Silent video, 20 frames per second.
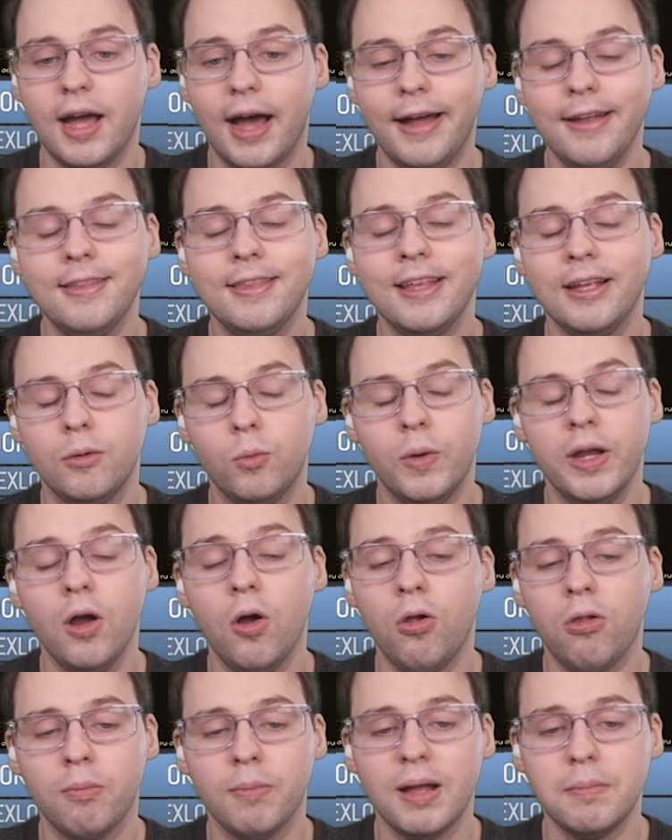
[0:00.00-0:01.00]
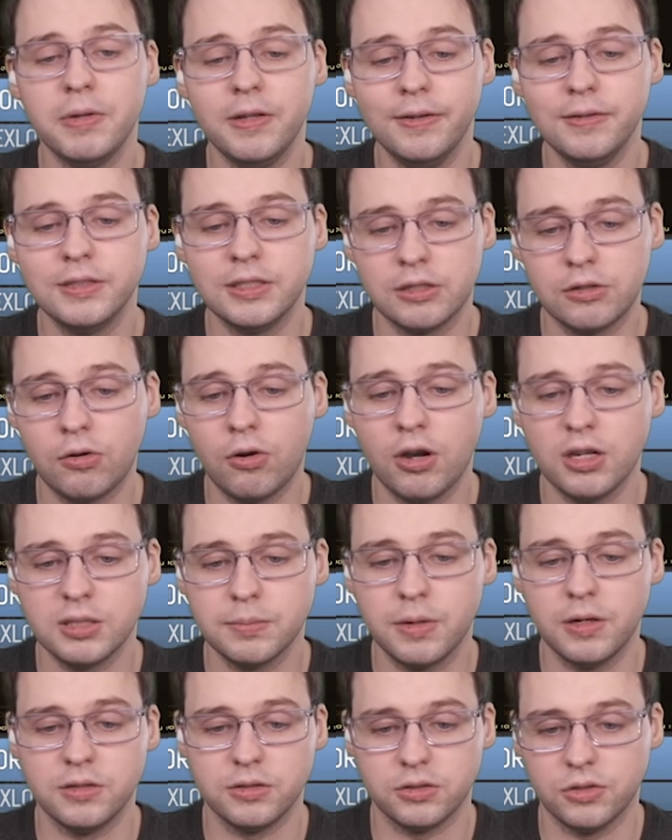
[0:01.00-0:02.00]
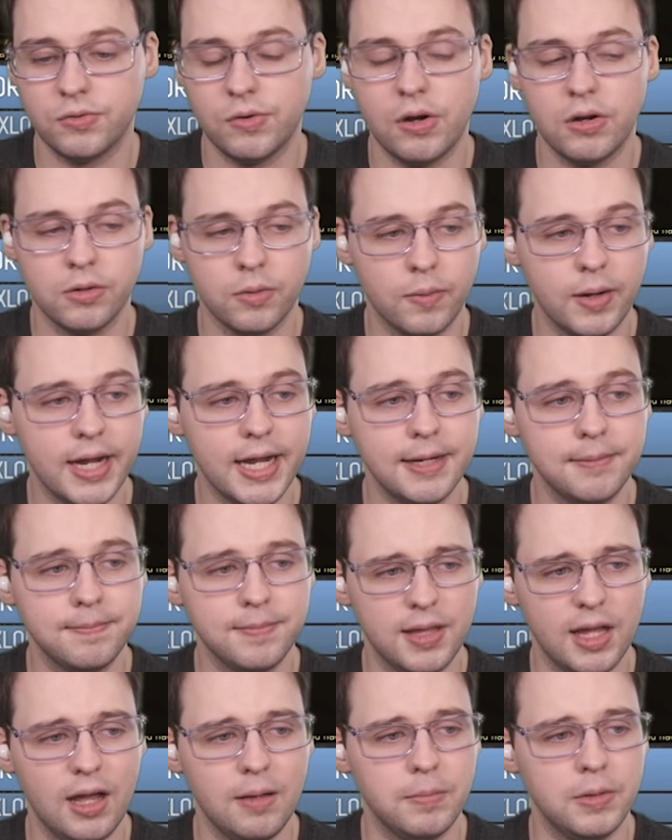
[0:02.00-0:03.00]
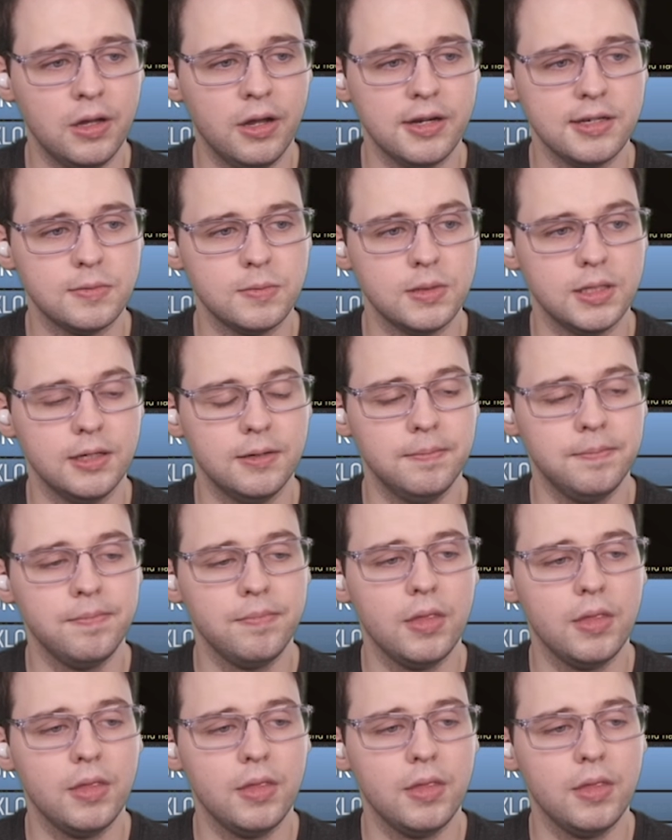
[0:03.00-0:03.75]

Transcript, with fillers: I think we all might be using crossbows the wrong way, I'll be honest with you.